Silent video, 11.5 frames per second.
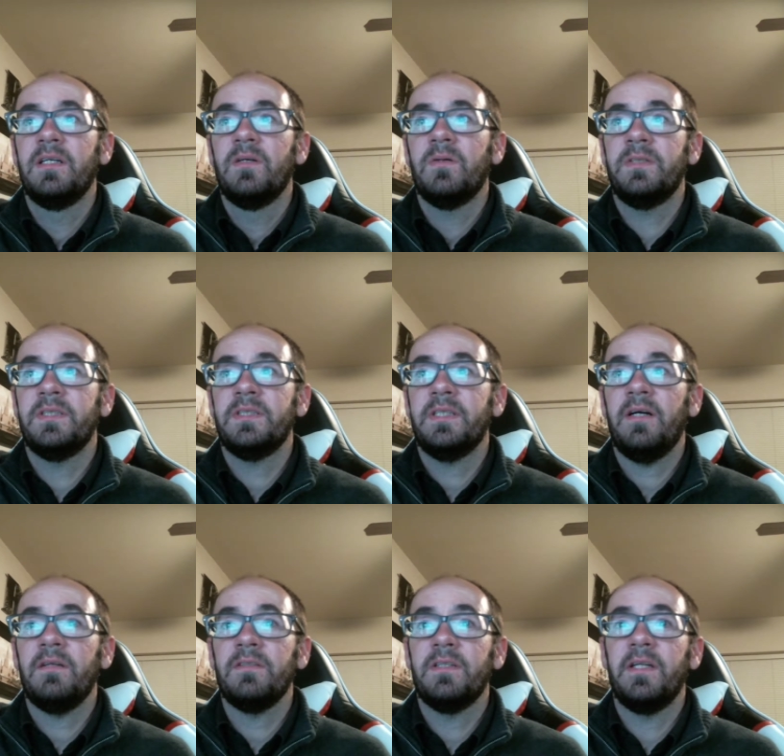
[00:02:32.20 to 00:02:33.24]
or
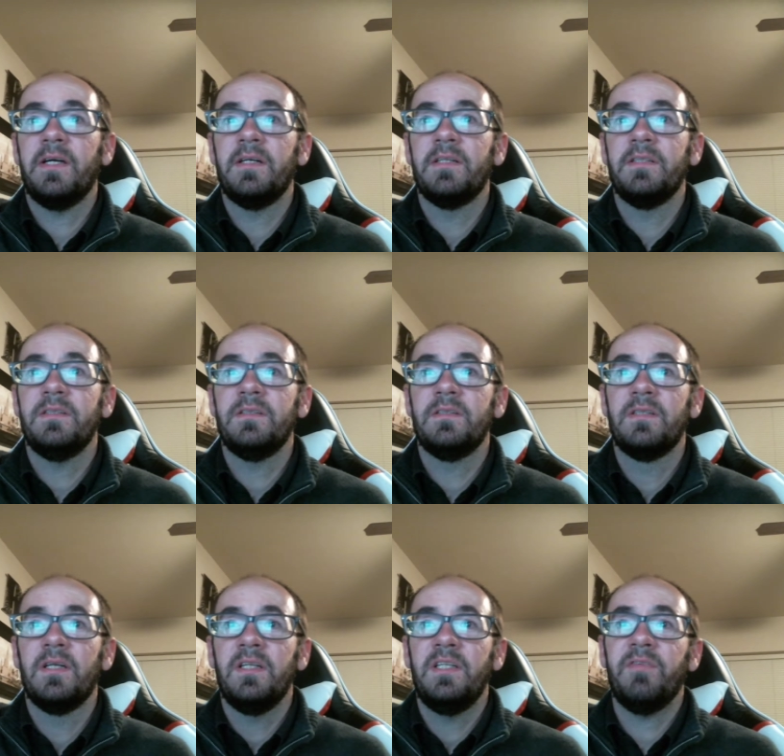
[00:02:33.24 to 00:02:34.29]
dyscalculia,
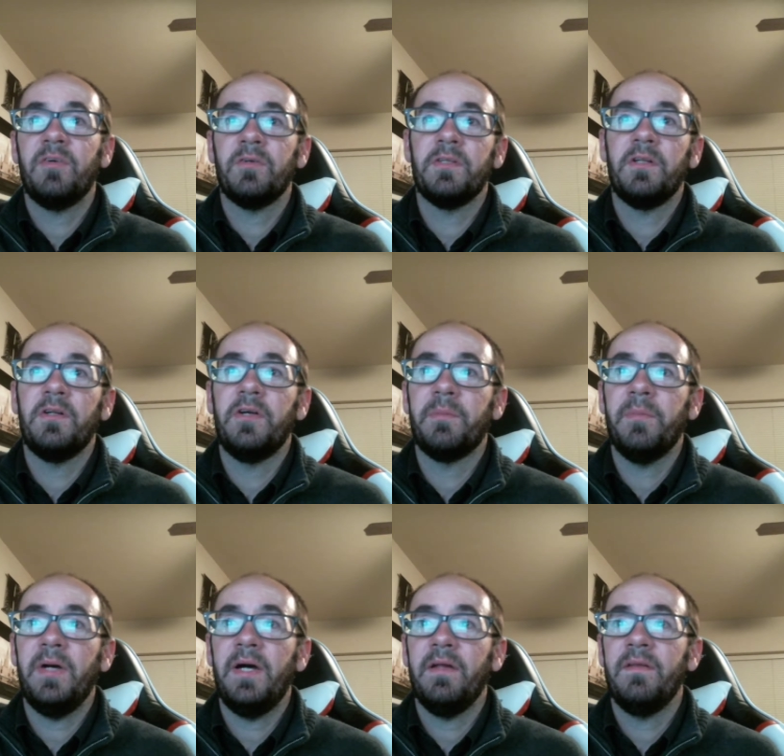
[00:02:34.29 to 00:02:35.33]
difficulty learning
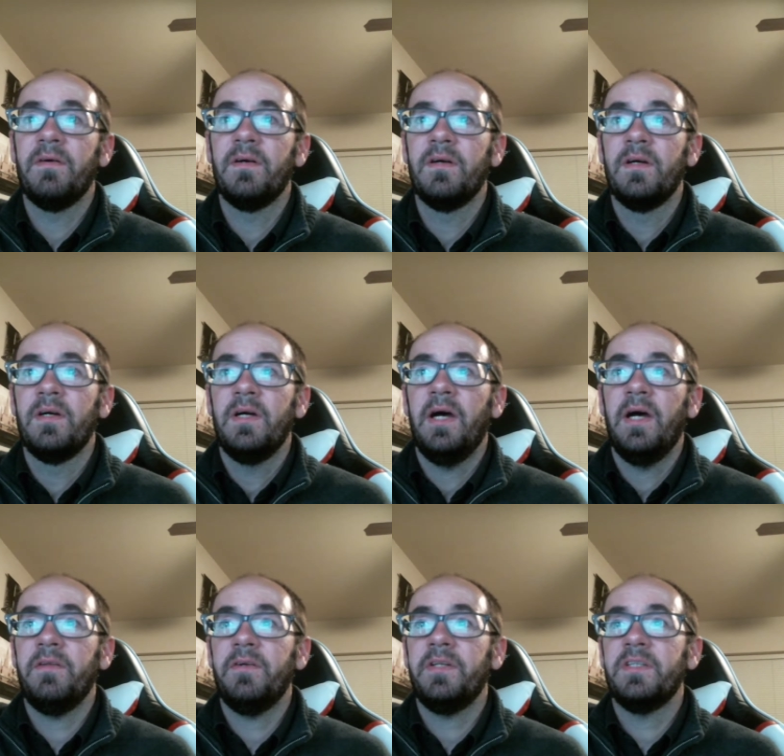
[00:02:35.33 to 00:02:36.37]
math,
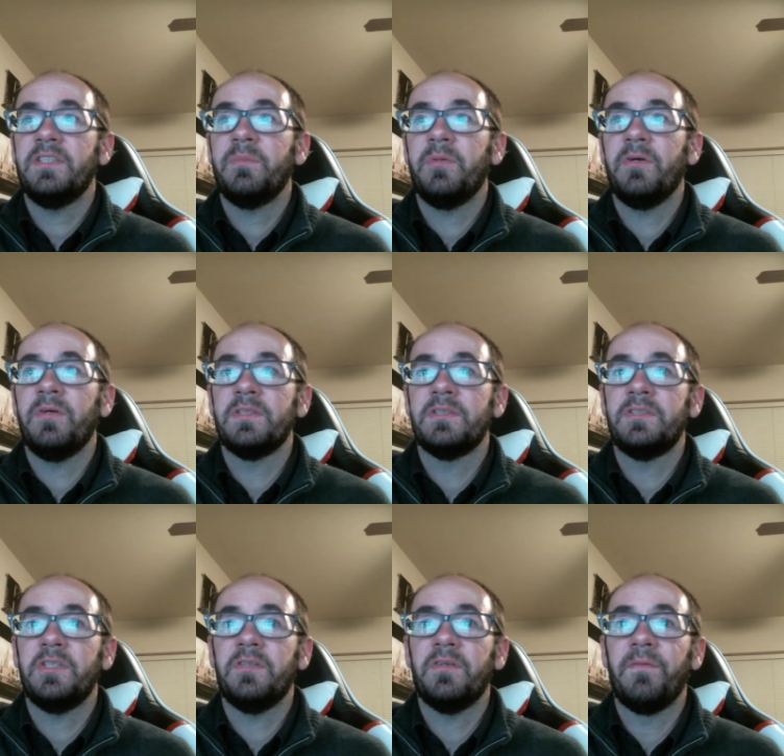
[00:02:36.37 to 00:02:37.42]
and learning disabilities in
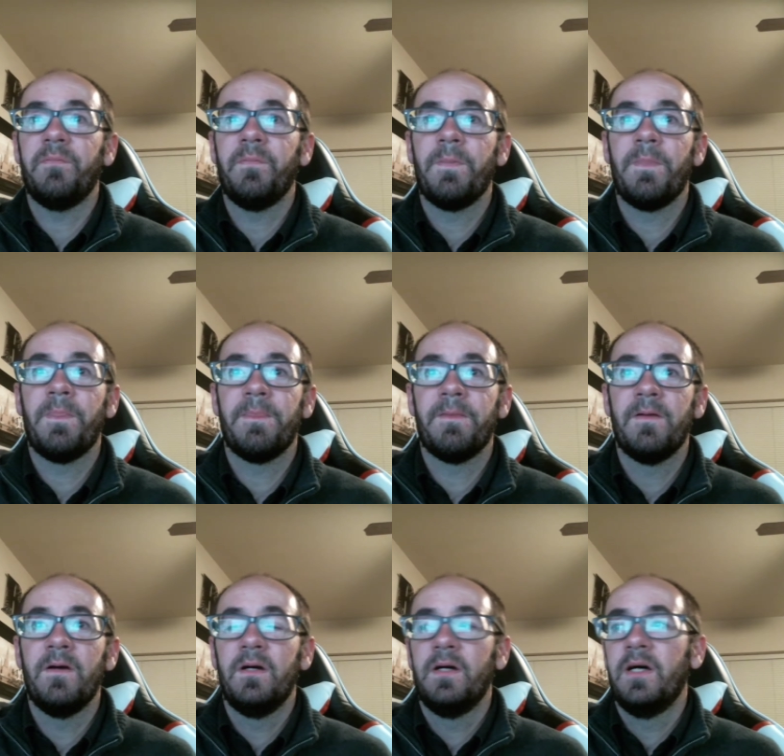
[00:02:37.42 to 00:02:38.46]
general.
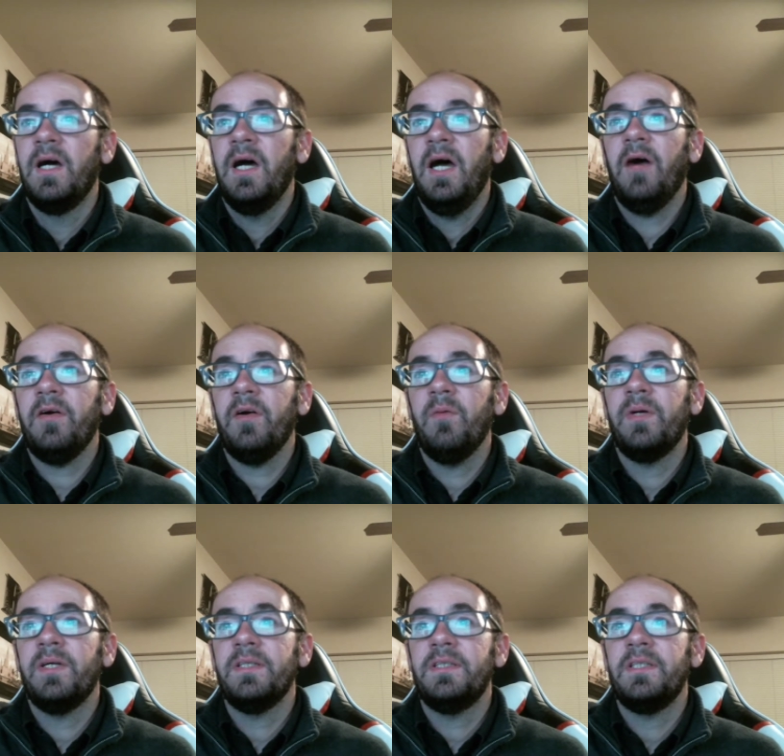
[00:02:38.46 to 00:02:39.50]
How can we
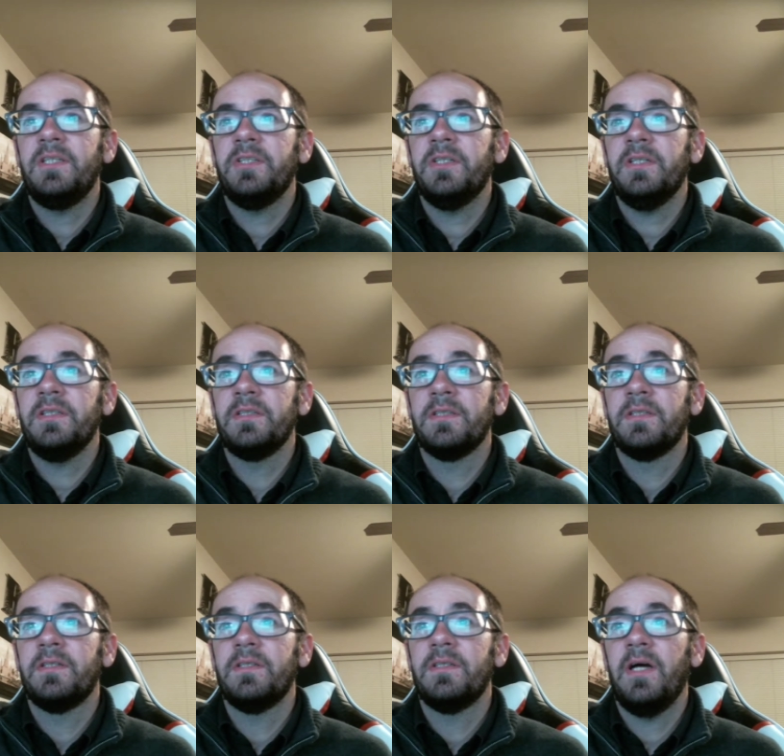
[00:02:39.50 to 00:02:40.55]
as teachers
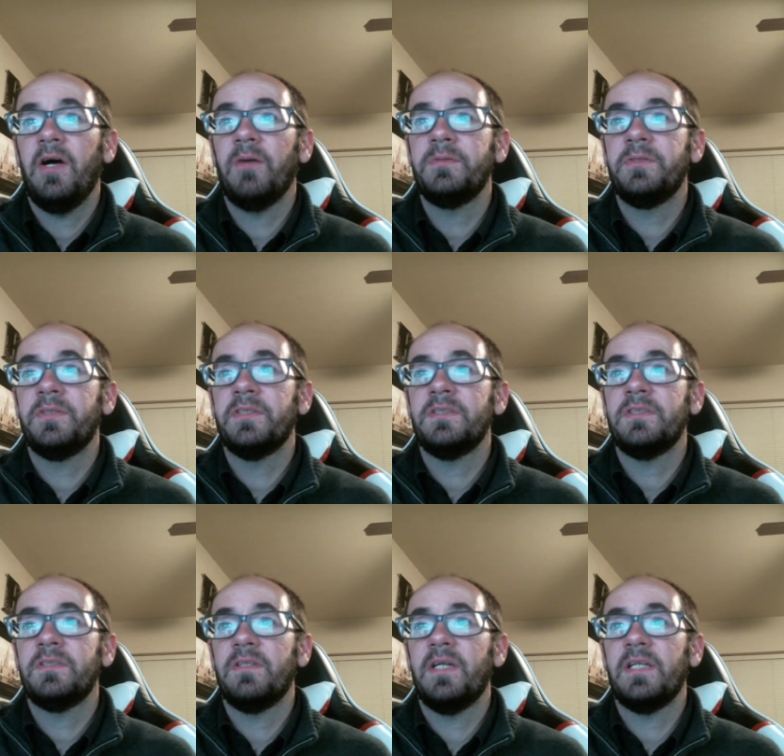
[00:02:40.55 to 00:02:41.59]
help
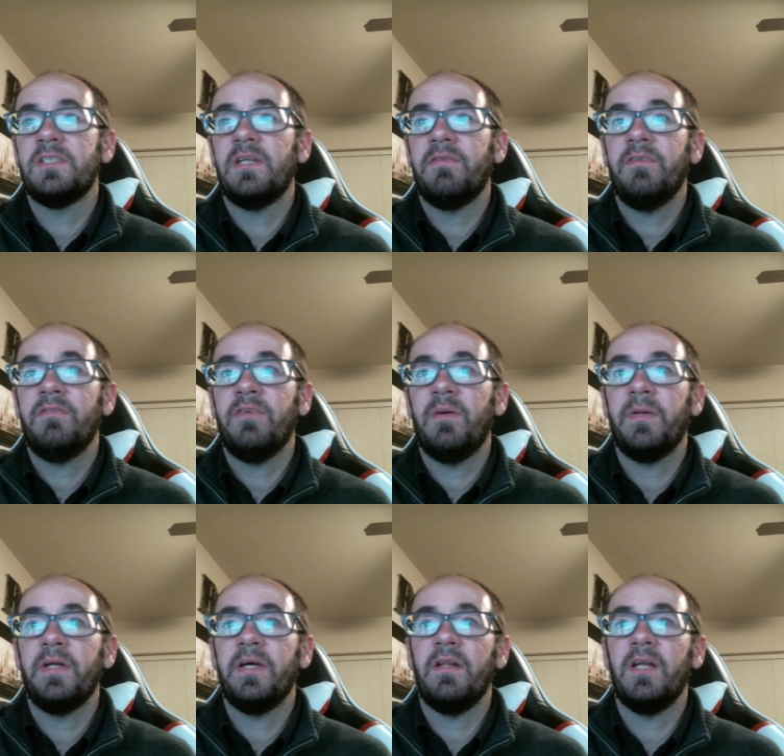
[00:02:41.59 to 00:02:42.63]
students that suffer from
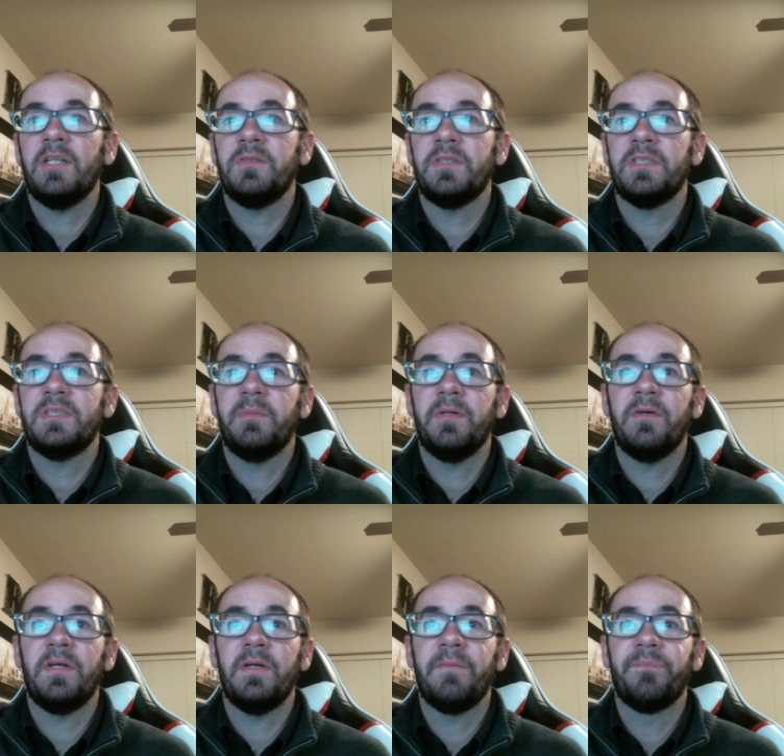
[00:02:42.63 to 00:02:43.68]
an intellectual disability?